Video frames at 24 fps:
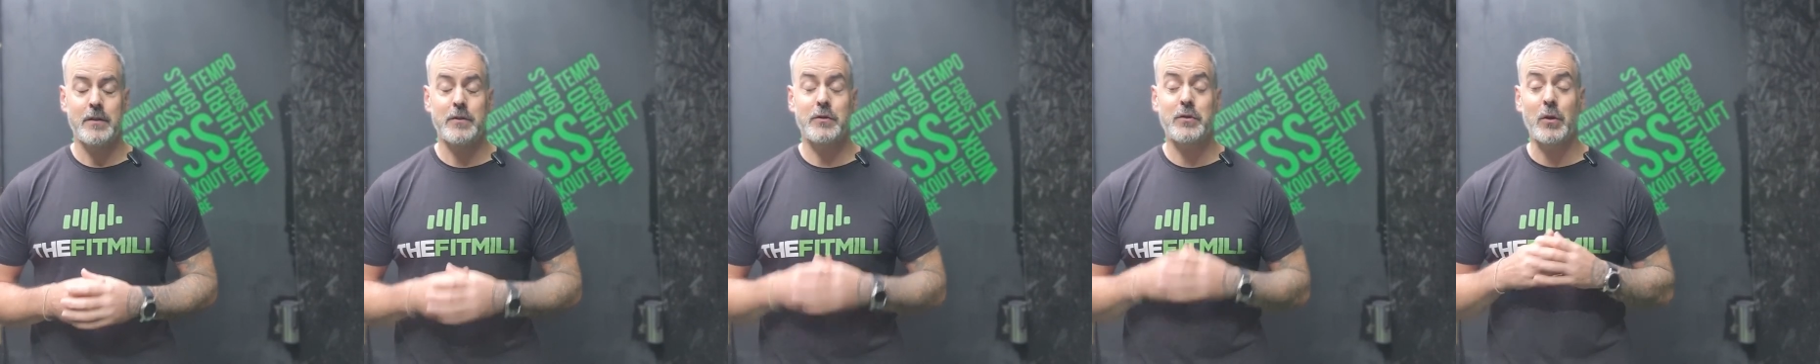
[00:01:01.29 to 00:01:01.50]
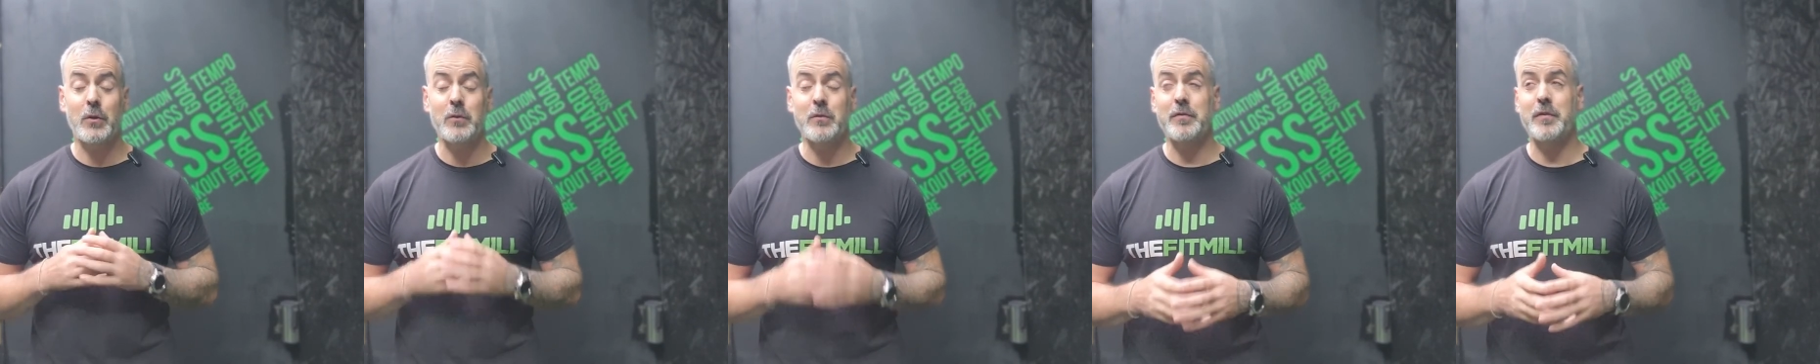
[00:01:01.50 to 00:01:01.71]

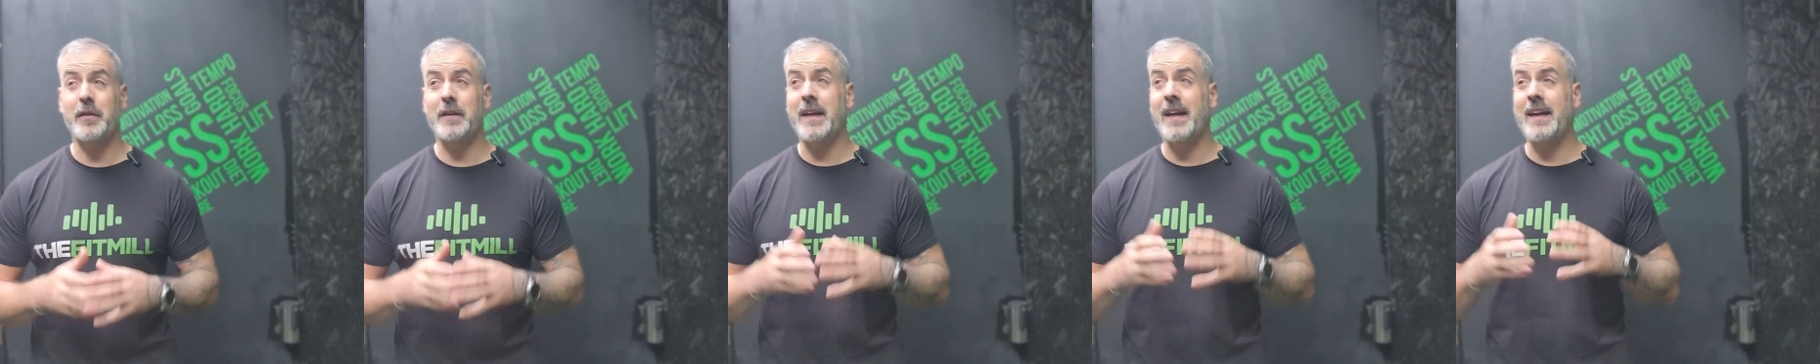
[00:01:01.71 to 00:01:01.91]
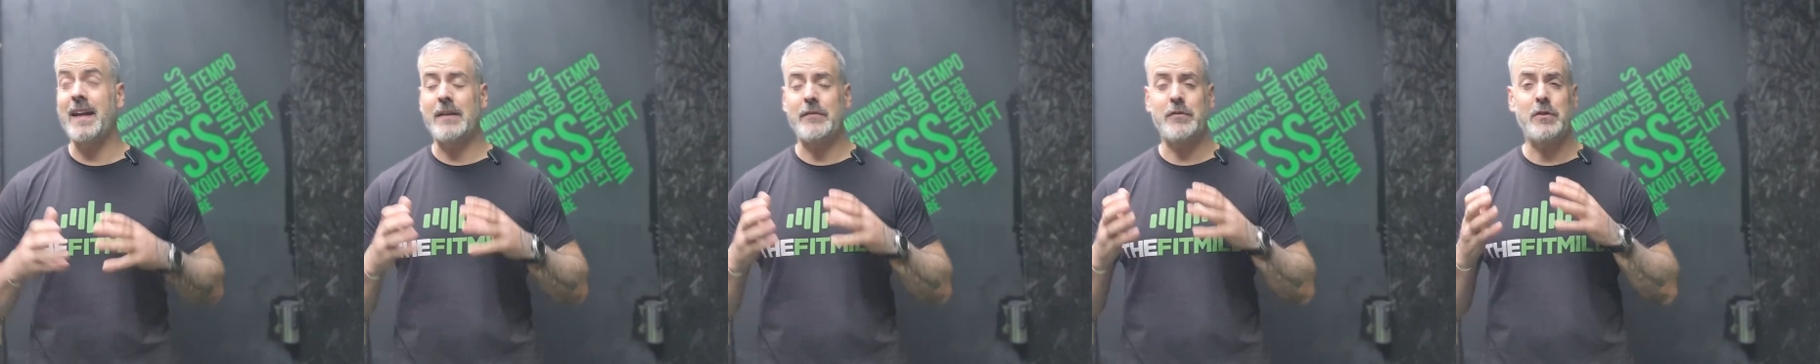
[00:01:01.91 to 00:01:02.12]
Don't
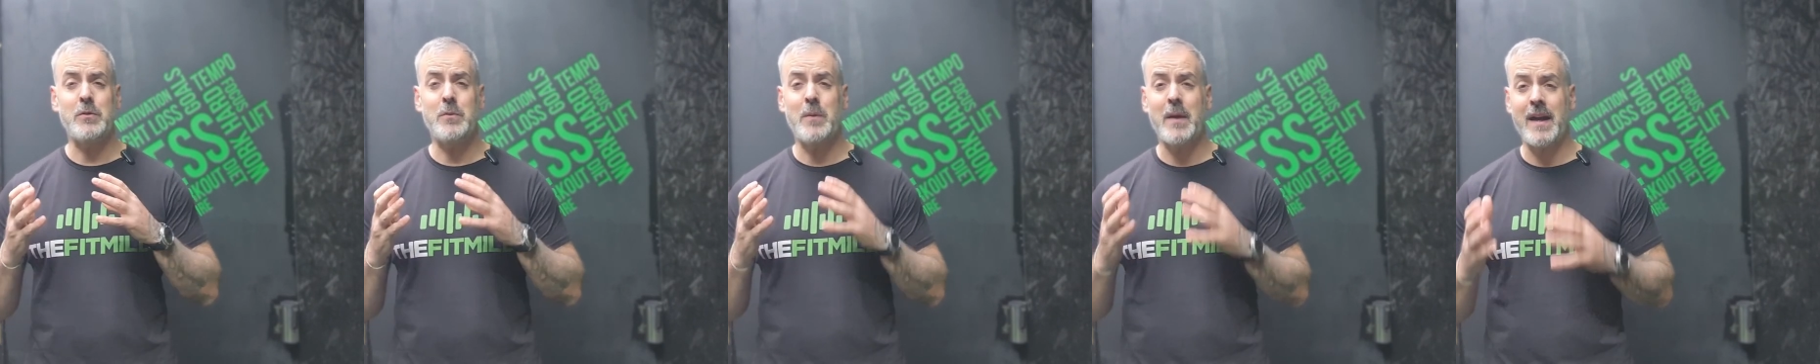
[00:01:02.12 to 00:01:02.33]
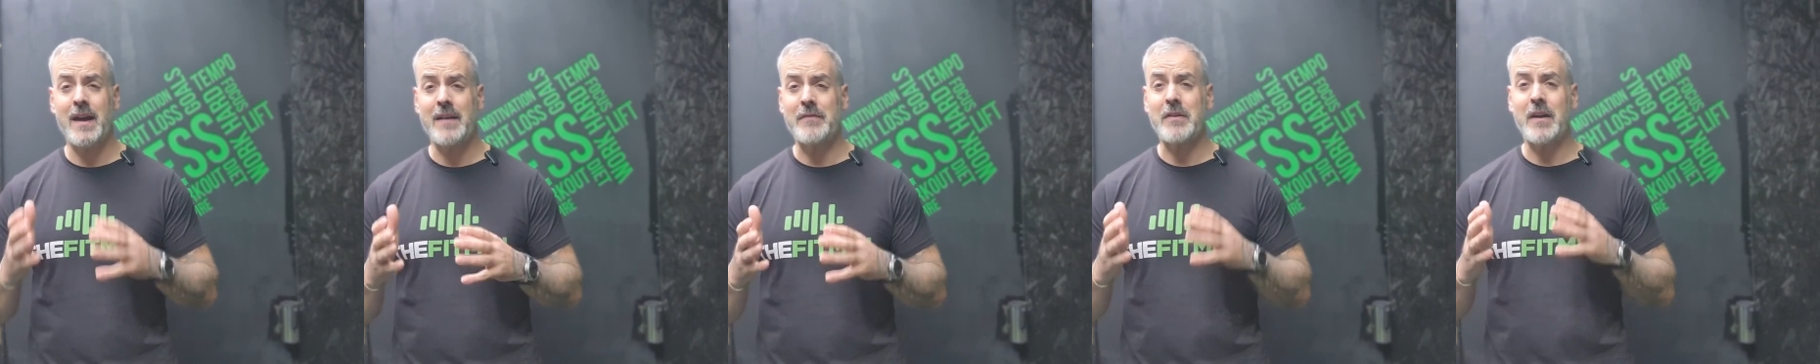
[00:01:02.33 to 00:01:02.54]
forget, if you
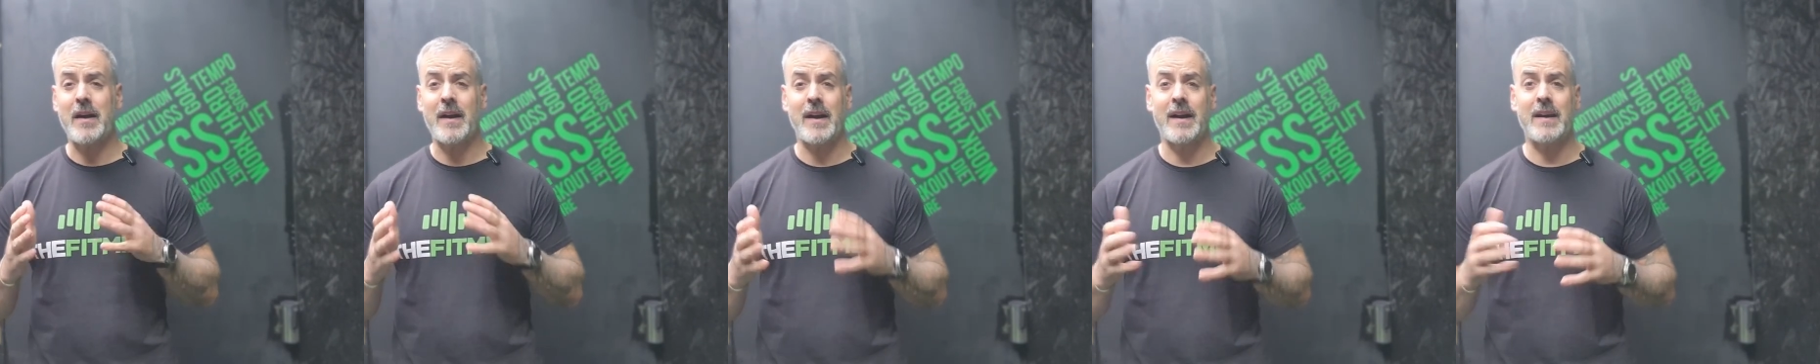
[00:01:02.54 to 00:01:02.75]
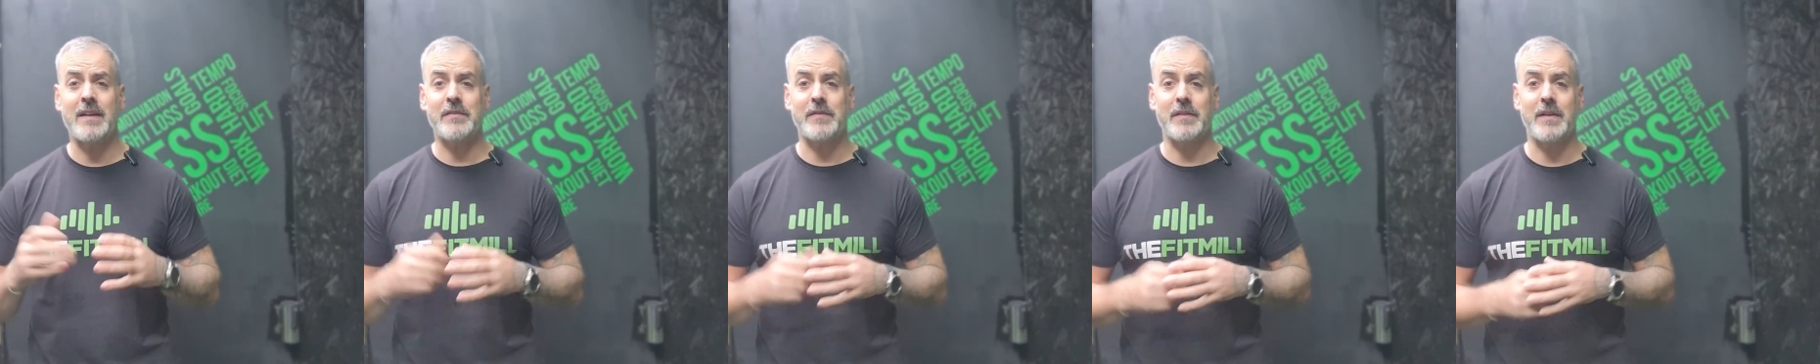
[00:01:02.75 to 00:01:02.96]
ever
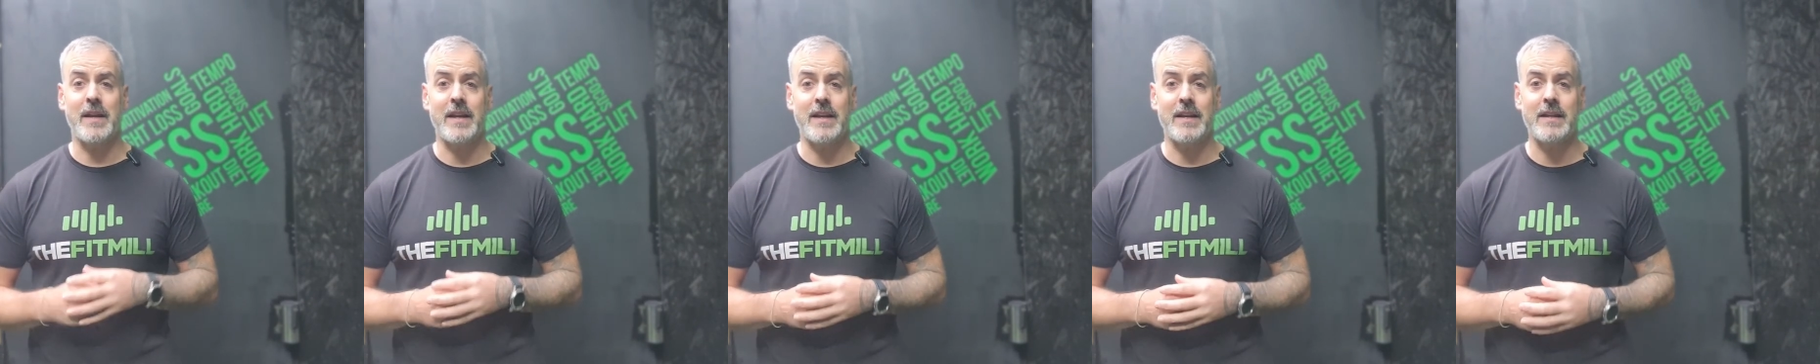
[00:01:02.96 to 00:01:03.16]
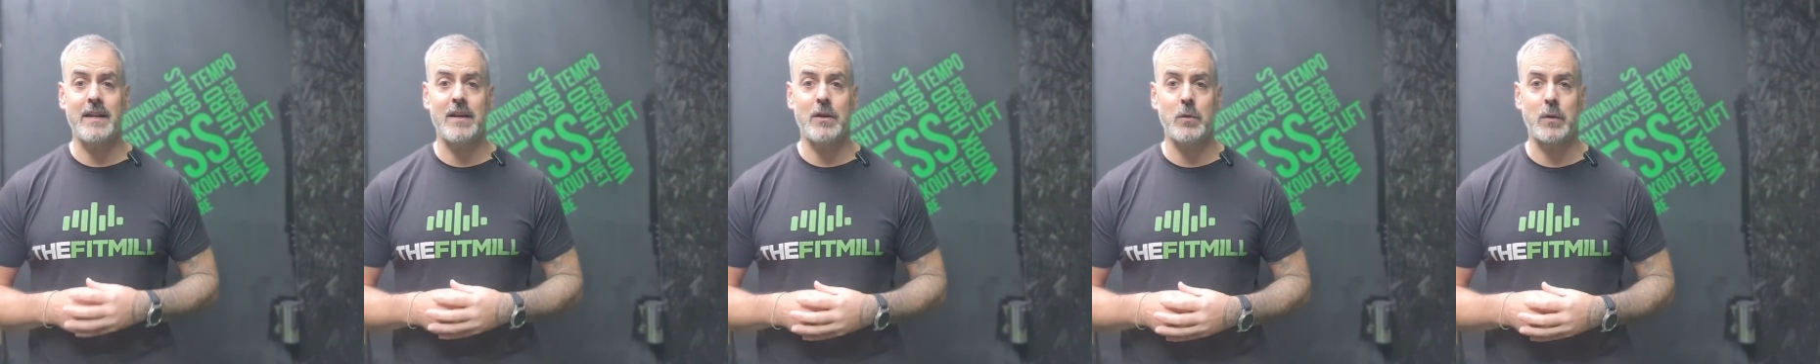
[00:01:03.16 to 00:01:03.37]
have
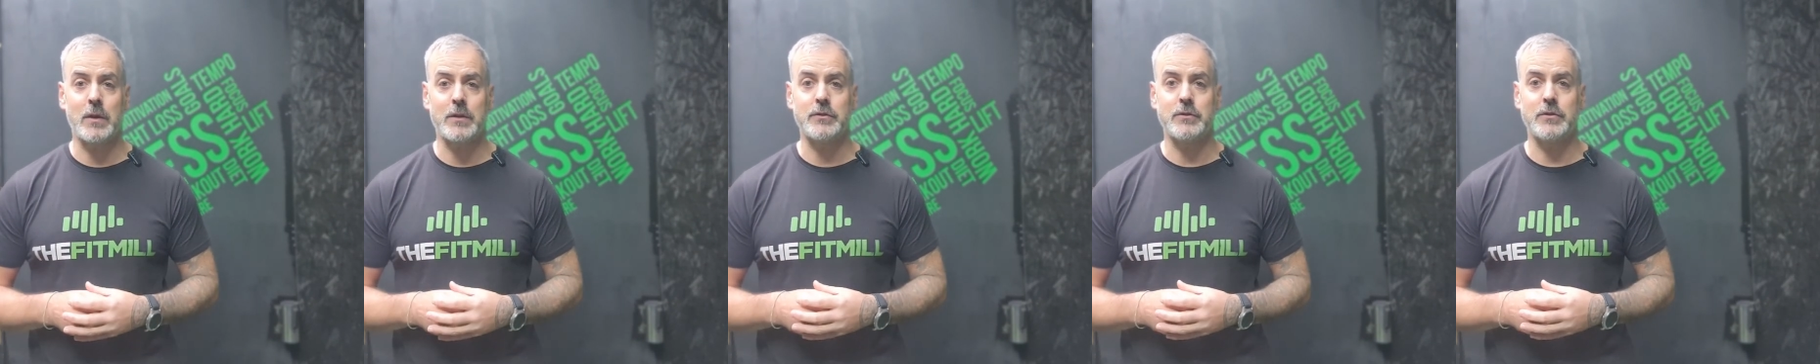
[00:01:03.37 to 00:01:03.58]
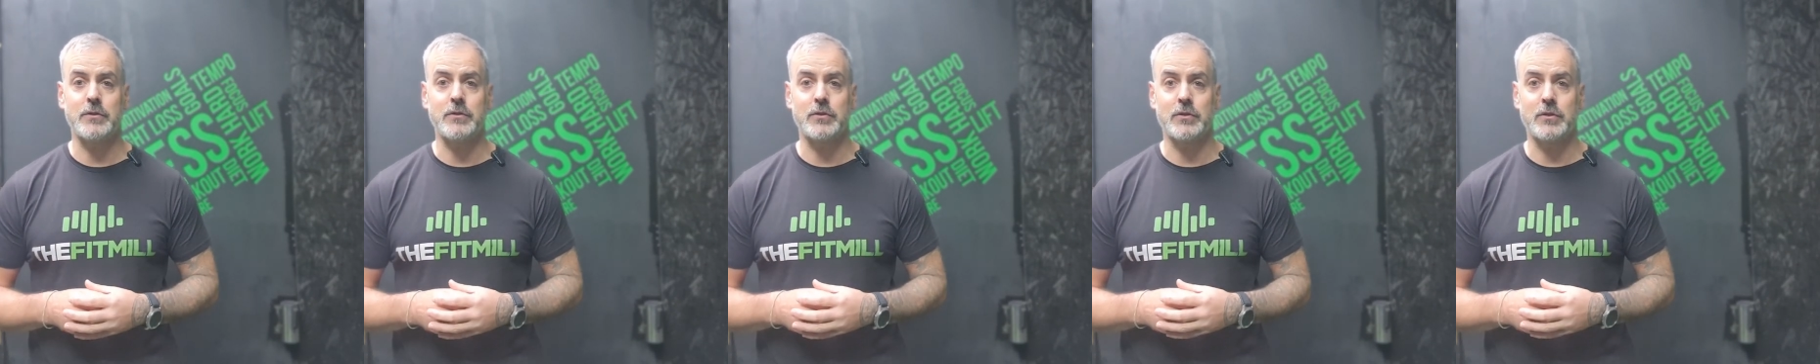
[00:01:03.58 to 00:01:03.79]
any
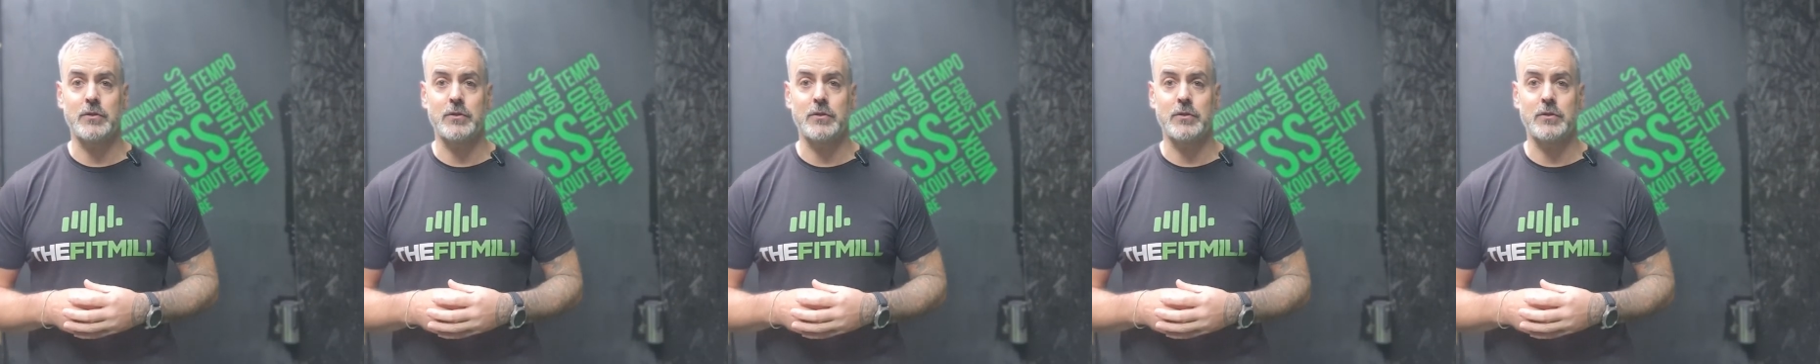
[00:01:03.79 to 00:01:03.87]
questions